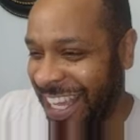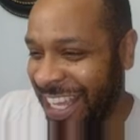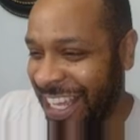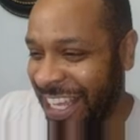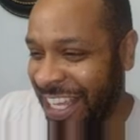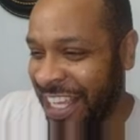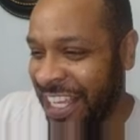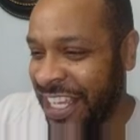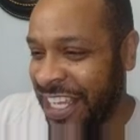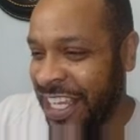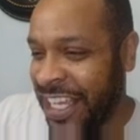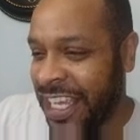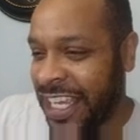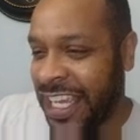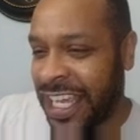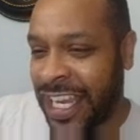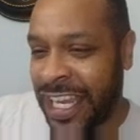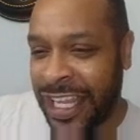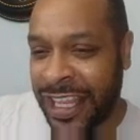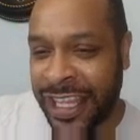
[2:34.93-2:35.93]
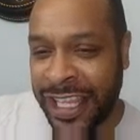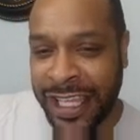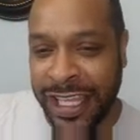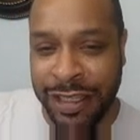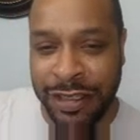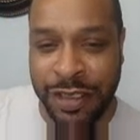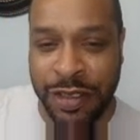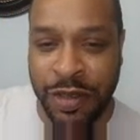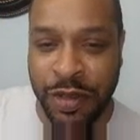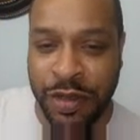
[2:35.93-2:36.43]

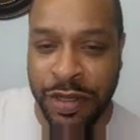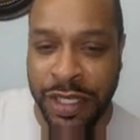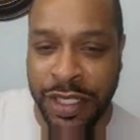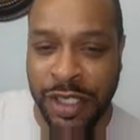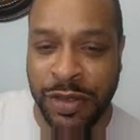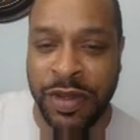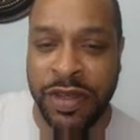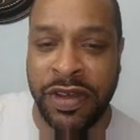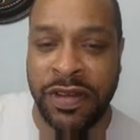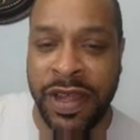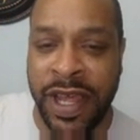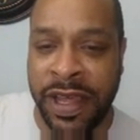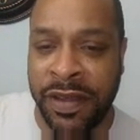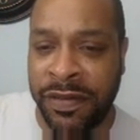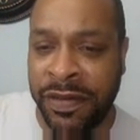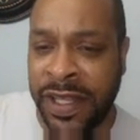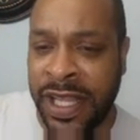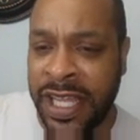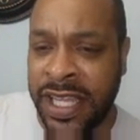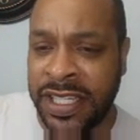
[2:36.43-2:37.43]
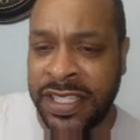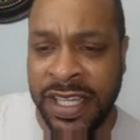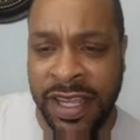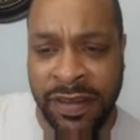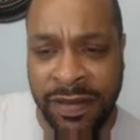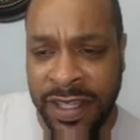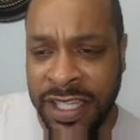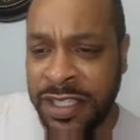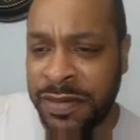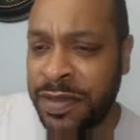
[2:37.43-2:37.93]
Anything else doing as well? Avalanche.
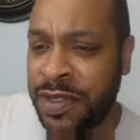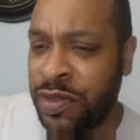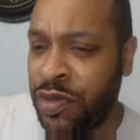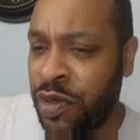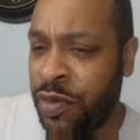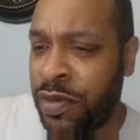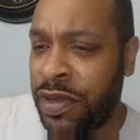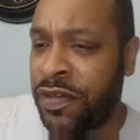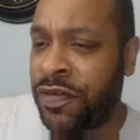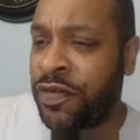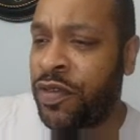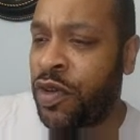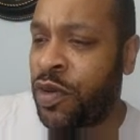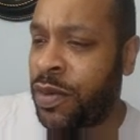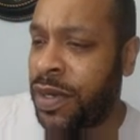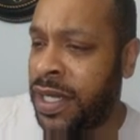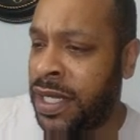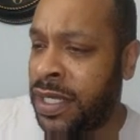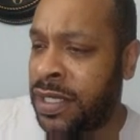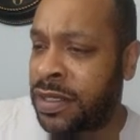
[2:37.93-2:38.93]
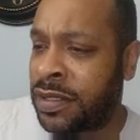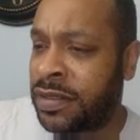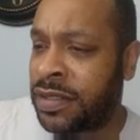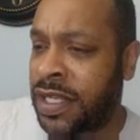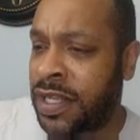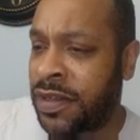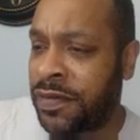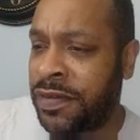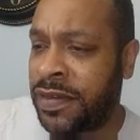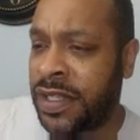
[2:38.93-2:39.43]
Avalanche been doing well for a
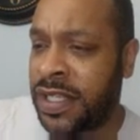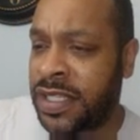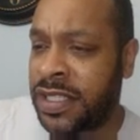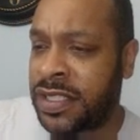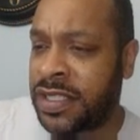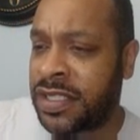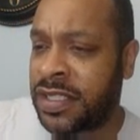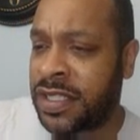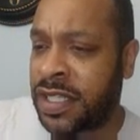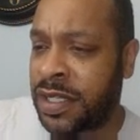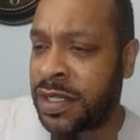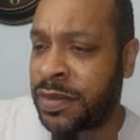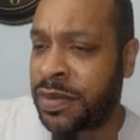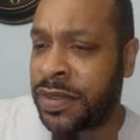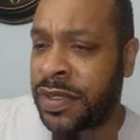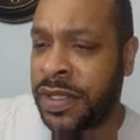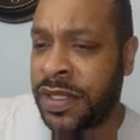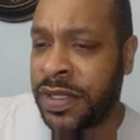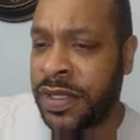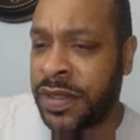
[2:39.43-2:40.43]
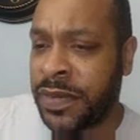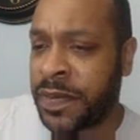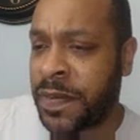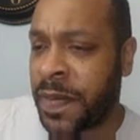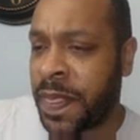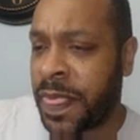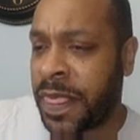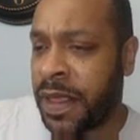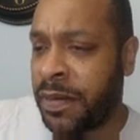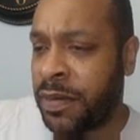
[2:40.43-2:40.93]
while. Avalanche is up
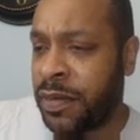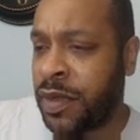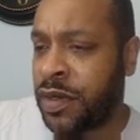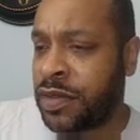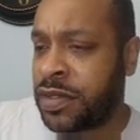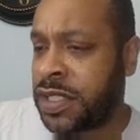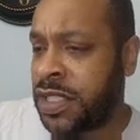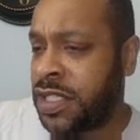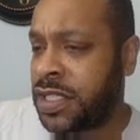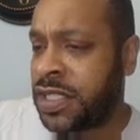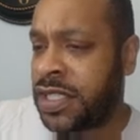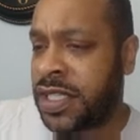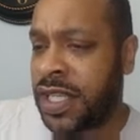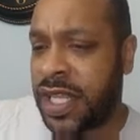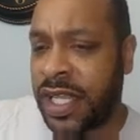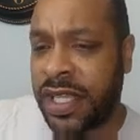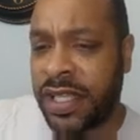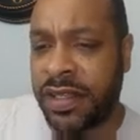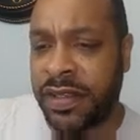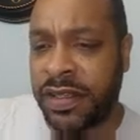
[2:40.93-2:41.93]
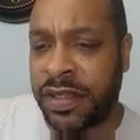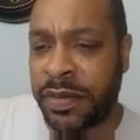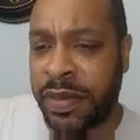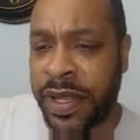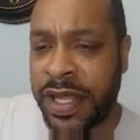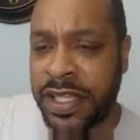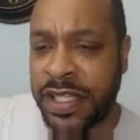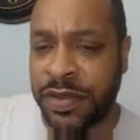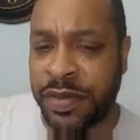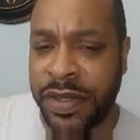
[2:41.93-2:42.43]
mostly today in the
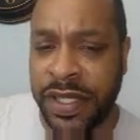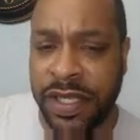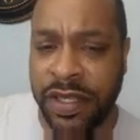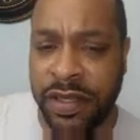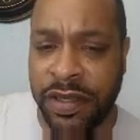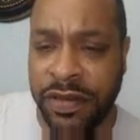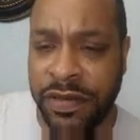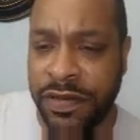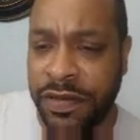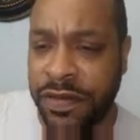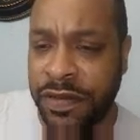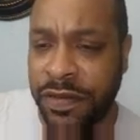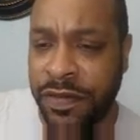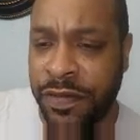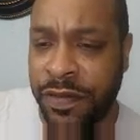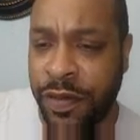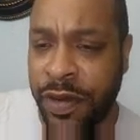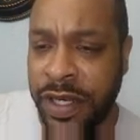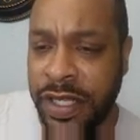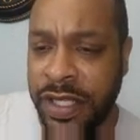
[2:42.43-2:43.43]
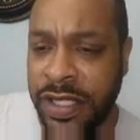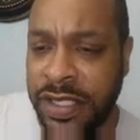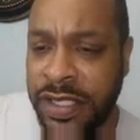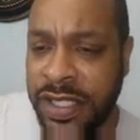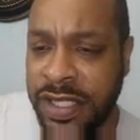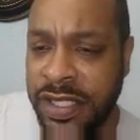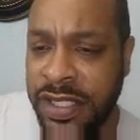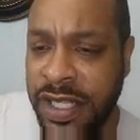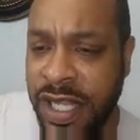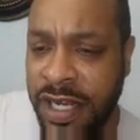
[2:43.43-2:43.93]
past week, though,
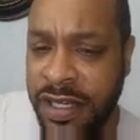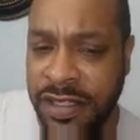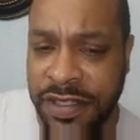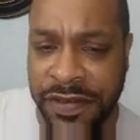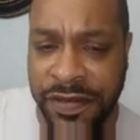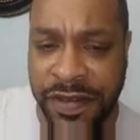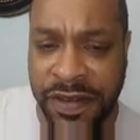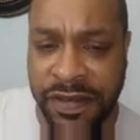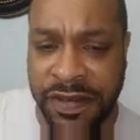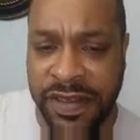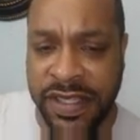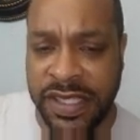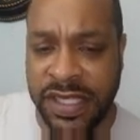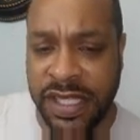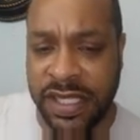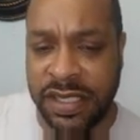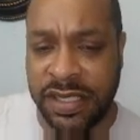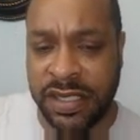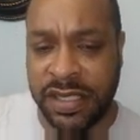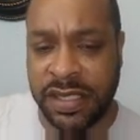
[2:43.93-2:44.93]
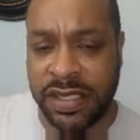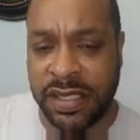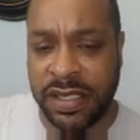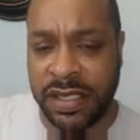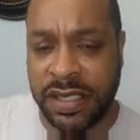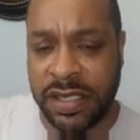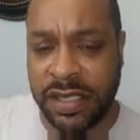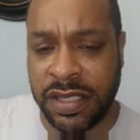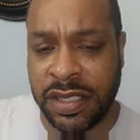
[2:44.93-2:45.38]
$46.50.